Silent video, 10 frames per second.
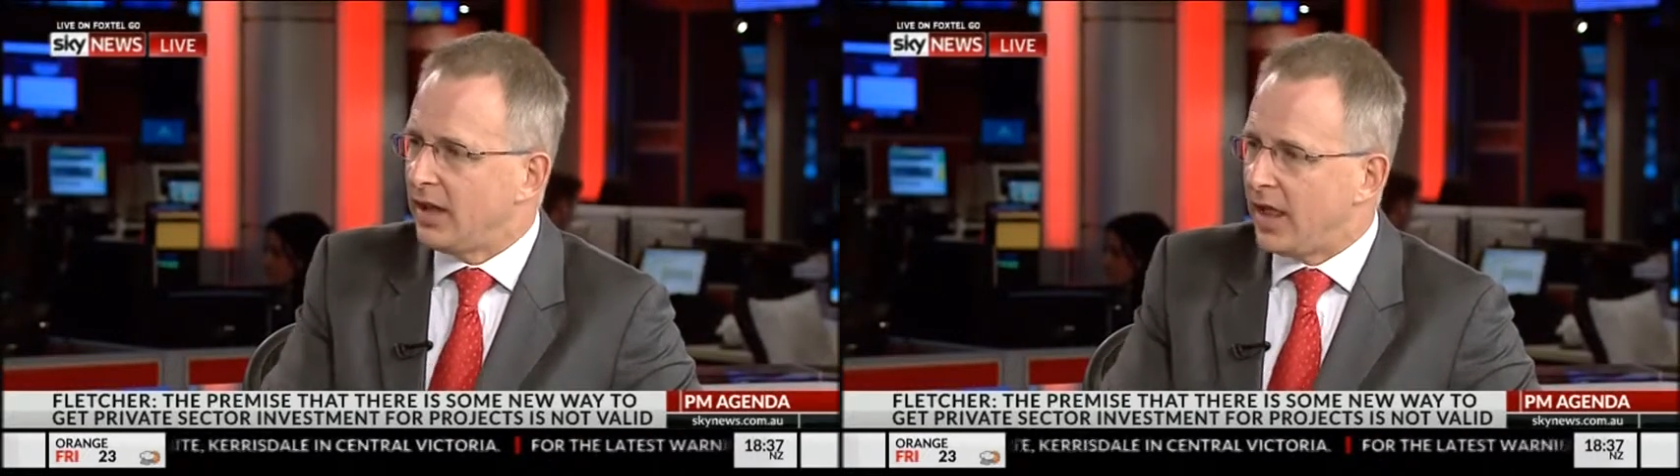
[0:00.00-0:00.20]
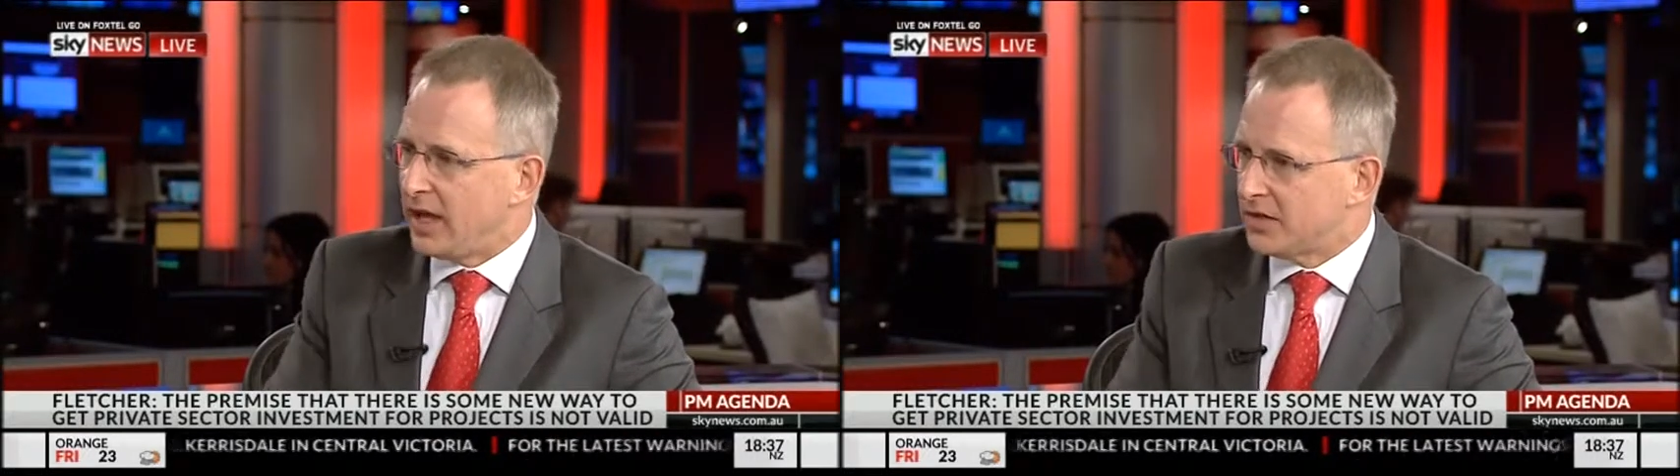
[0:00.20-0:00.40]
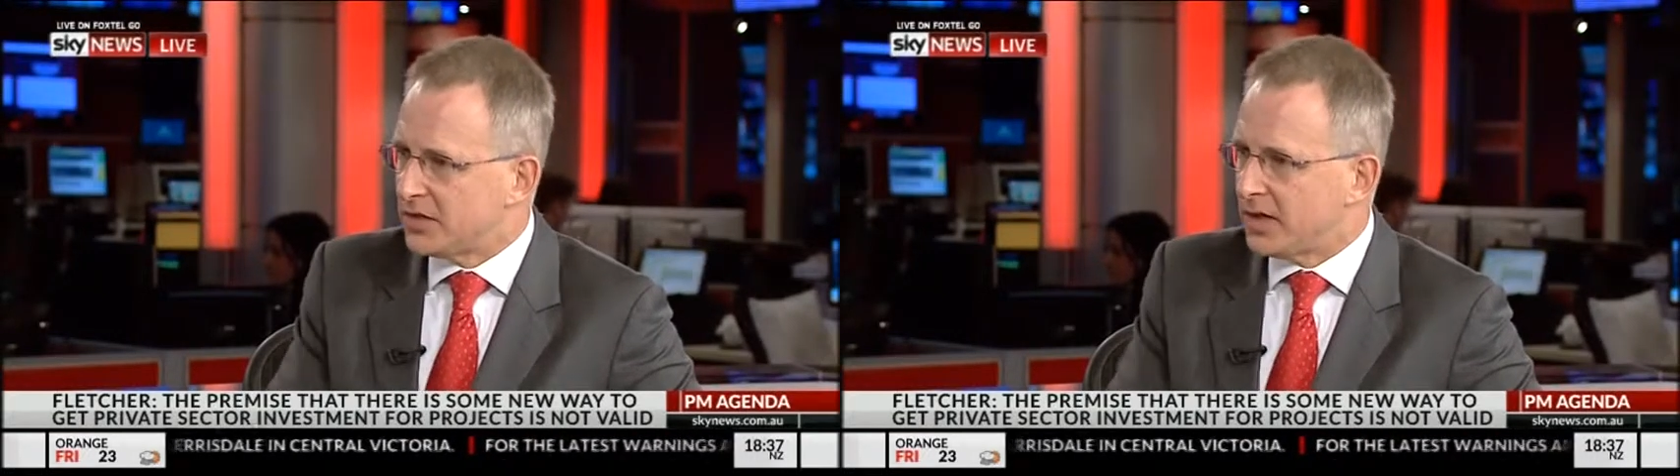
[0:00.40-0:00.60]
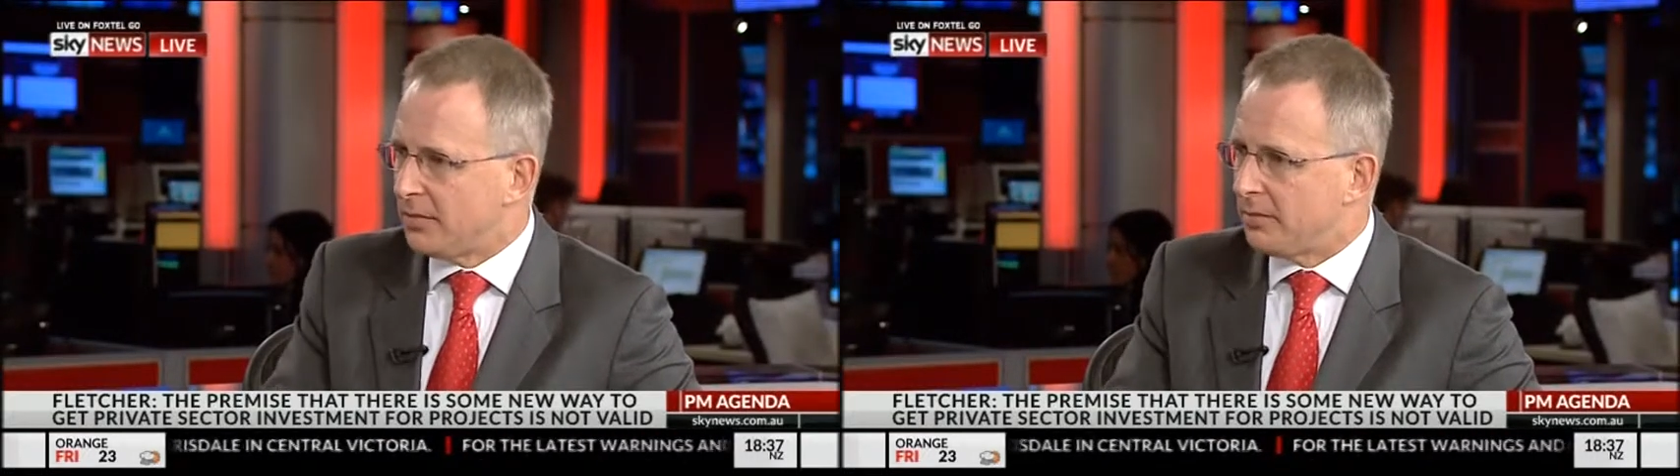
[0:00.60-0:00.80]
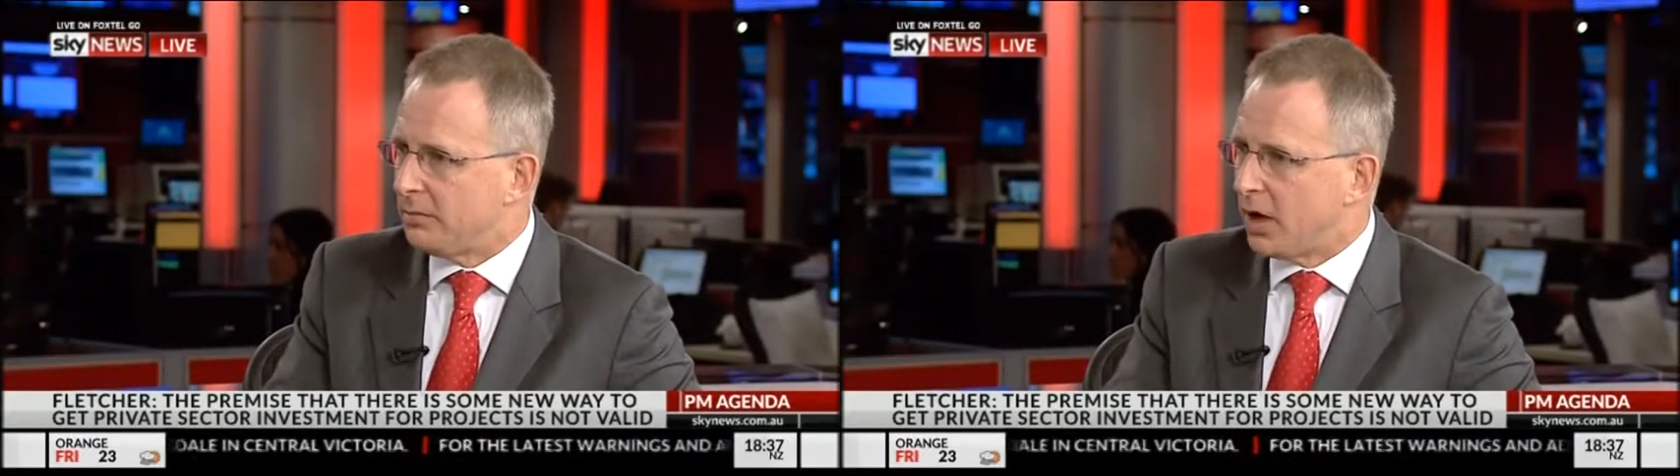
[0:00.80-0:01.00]
as
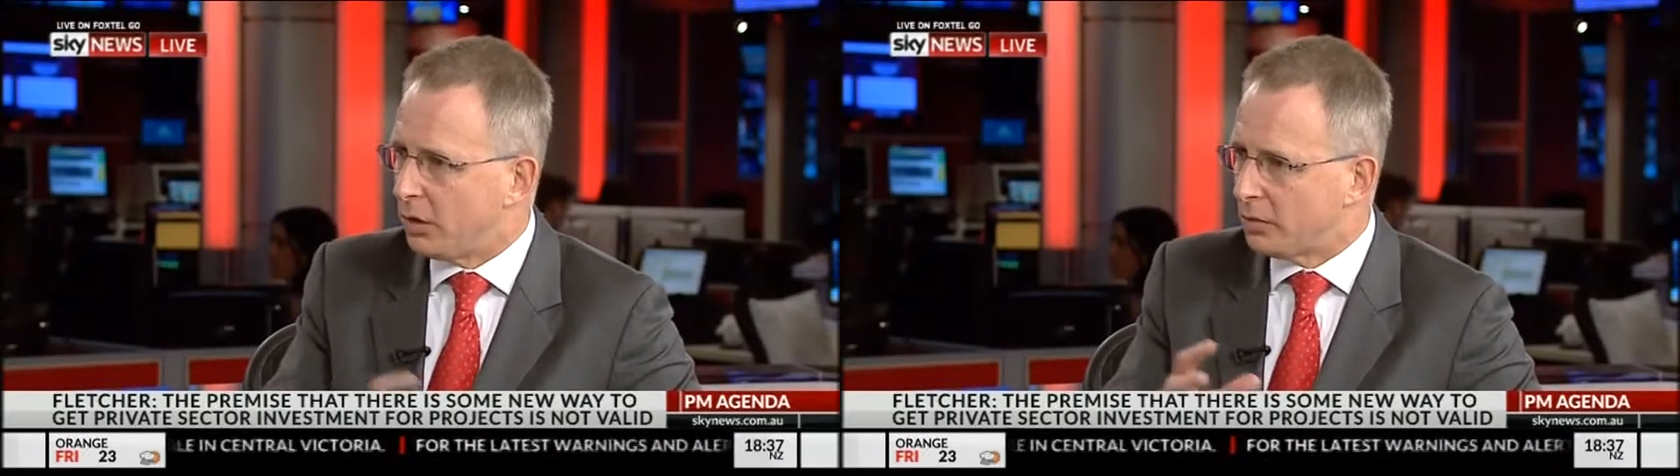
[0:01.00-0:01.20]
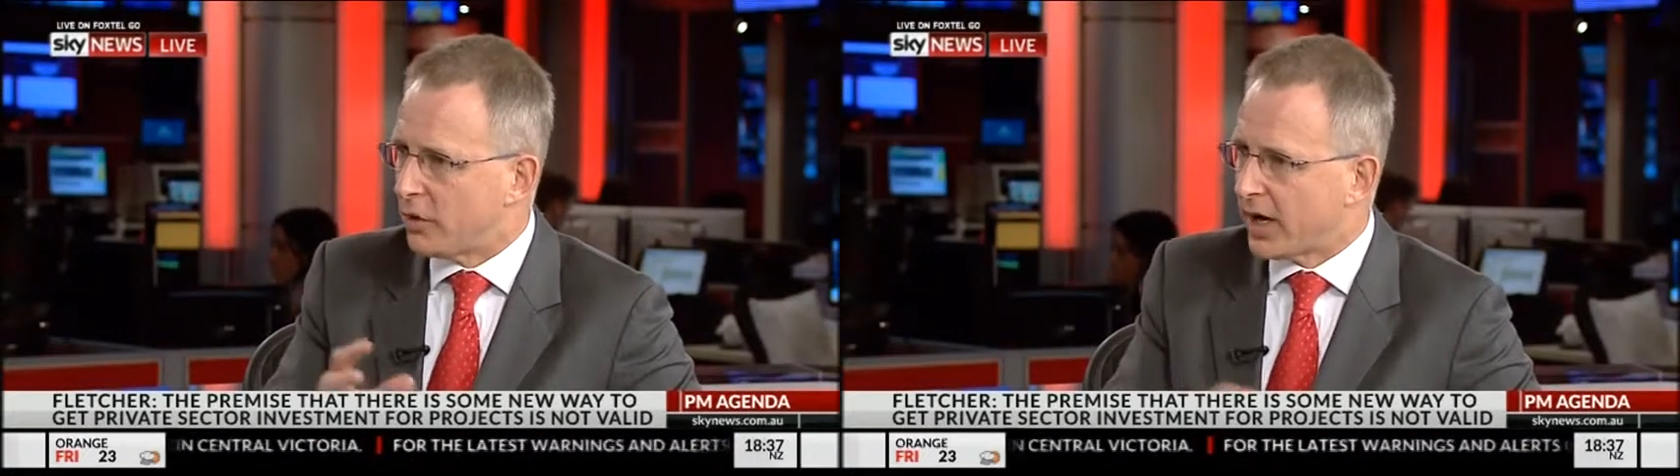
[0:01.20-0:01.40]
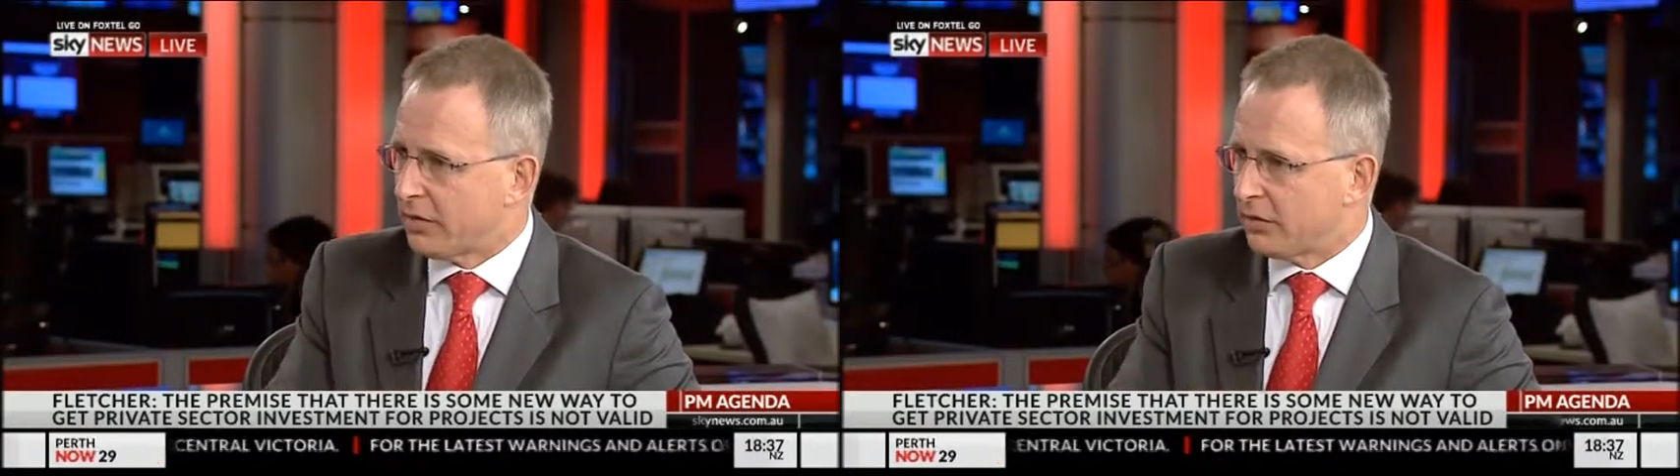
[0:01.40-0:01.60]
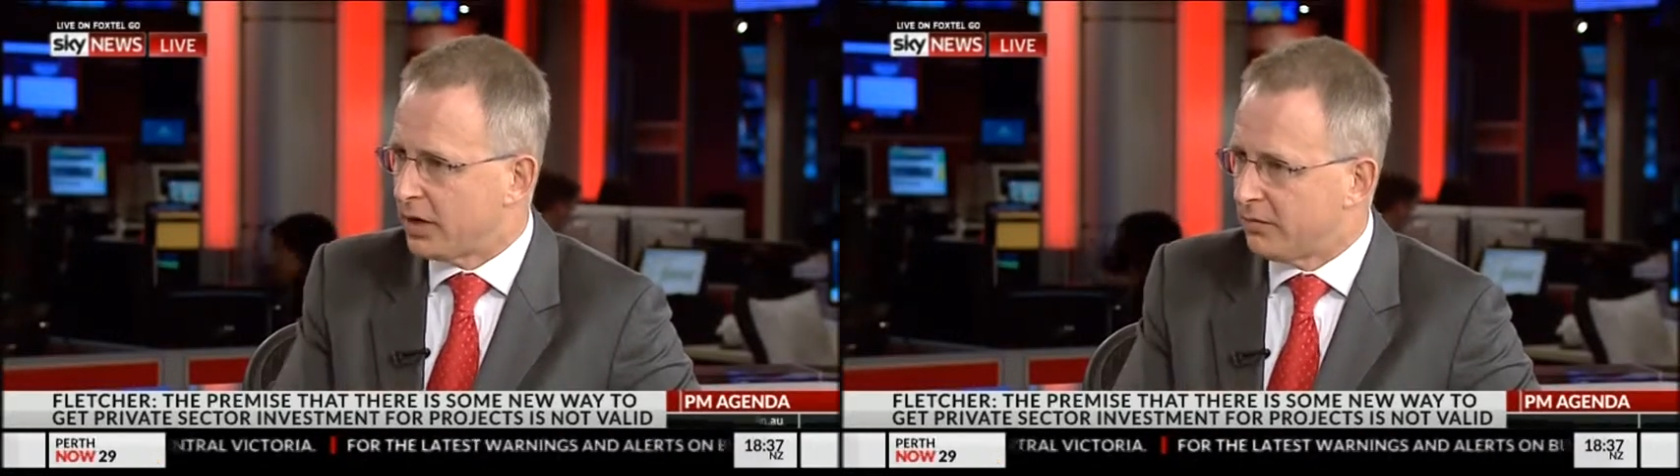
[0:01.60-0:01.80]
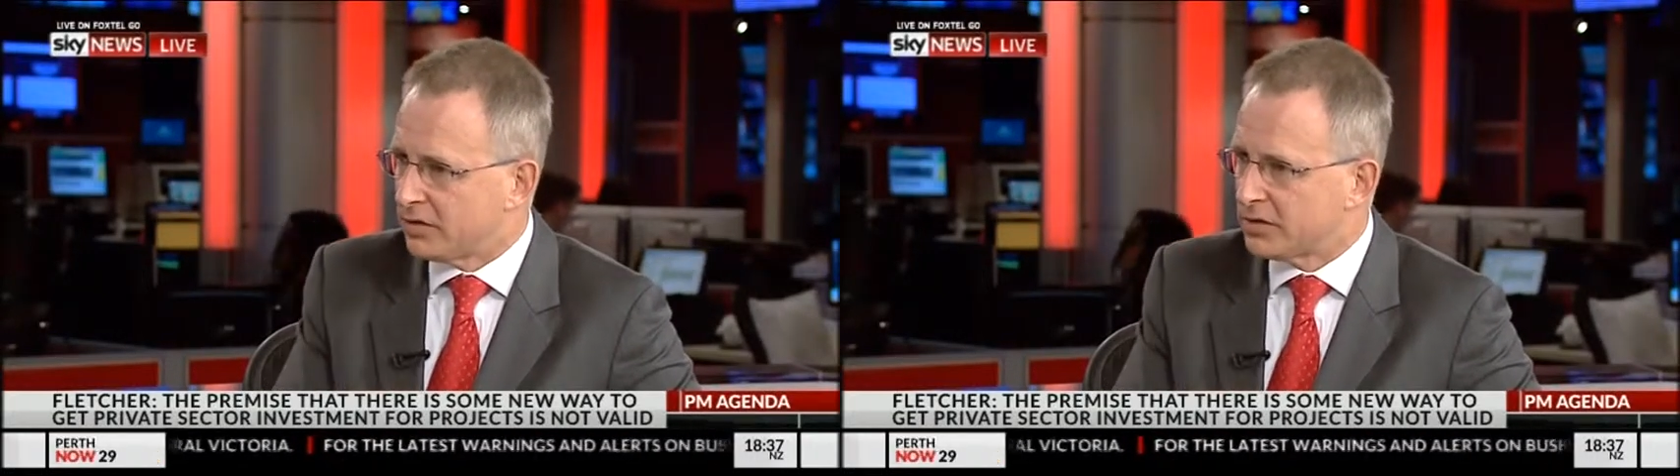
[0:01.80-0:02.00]
some bold breakthrough
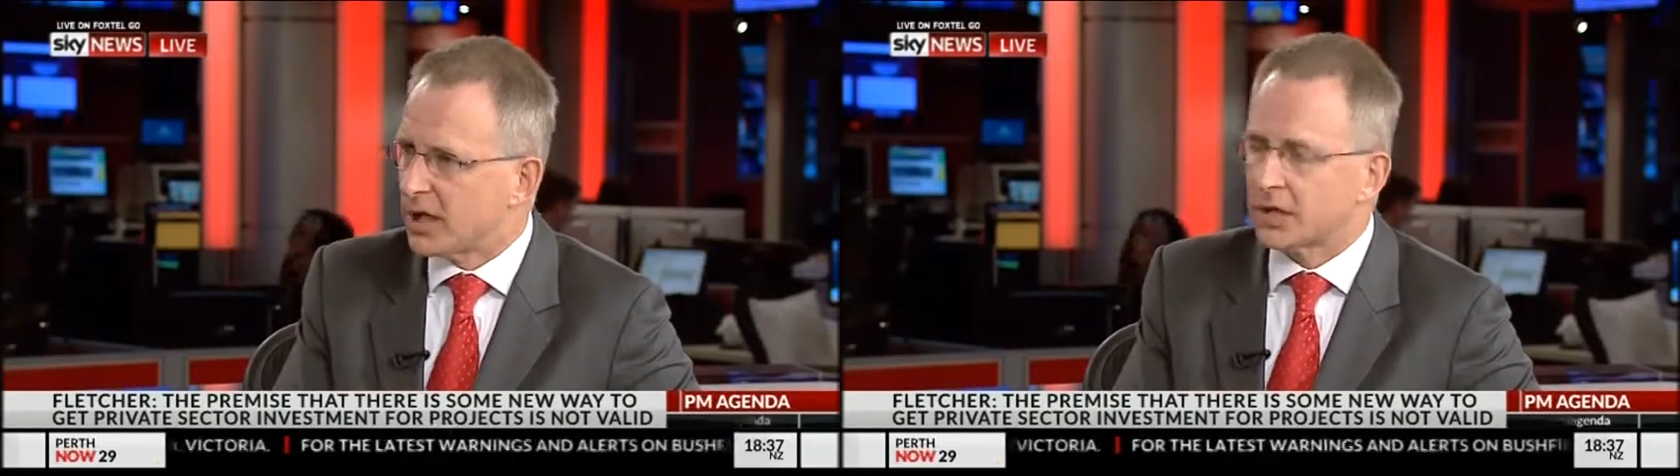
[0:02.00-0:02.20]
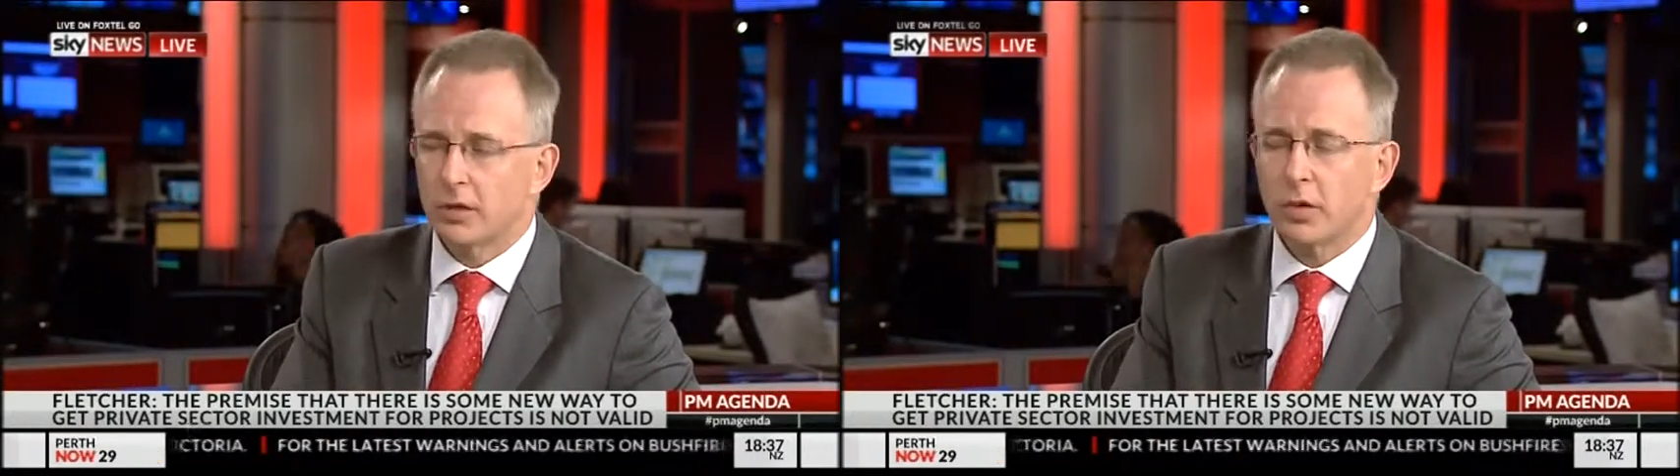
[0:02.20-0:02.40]
on infrastructure.